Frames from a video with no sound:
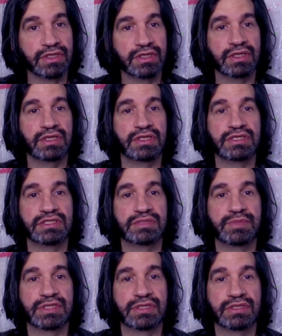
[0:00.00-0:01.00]
is
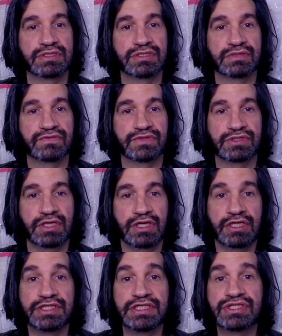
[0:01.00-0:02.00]
because of an
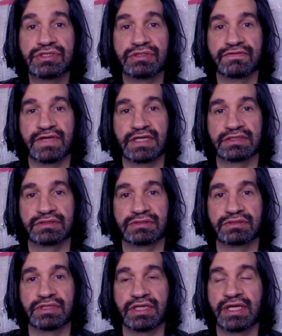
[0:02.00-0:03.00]
additional
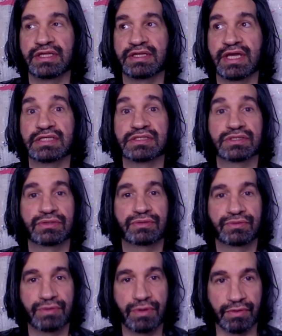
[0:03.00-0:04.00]
factor, and that's
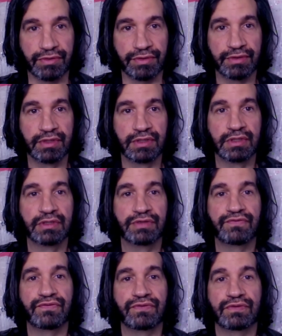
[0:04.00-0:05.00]
growth.
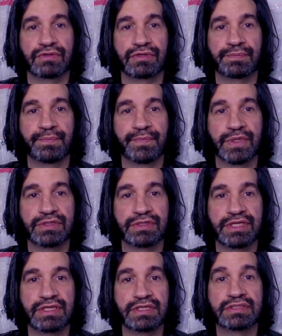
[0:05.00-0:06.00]
For
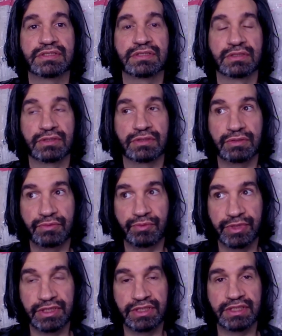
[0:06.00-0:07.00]
today's
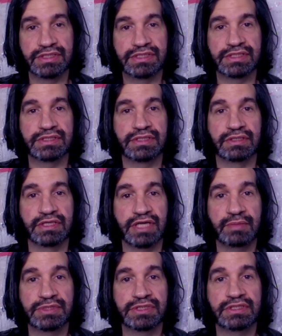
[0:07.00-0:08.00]
really existing
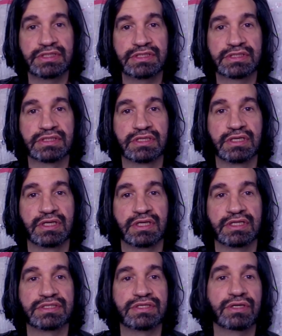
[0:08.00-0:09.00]
capitalists,
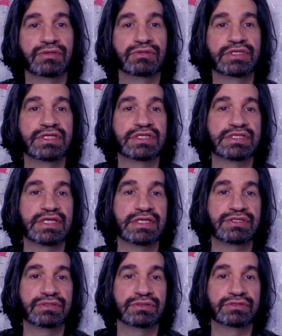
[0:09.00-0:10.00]
it's not only
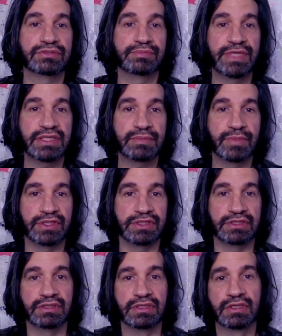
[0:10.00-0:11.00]
essential to make
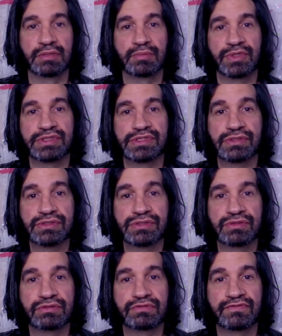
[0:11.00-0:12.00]
money, but it's
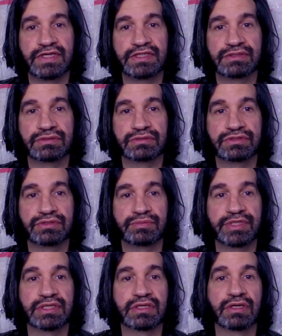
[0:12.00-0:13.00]
also vital to
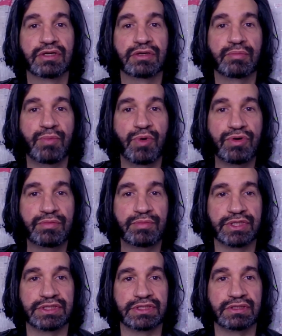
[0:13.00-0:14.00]
make more money